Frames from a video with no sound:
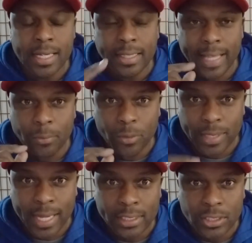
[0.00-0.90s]
they will
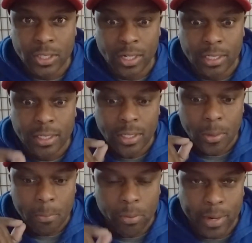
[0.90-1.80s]
not start
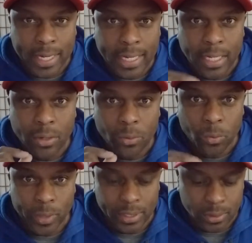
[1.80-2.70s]
breaking
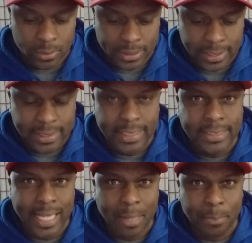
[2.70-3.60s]
windows. And this
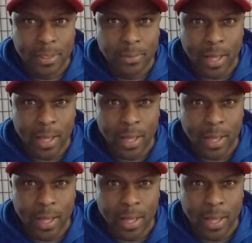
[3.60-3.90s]
happened.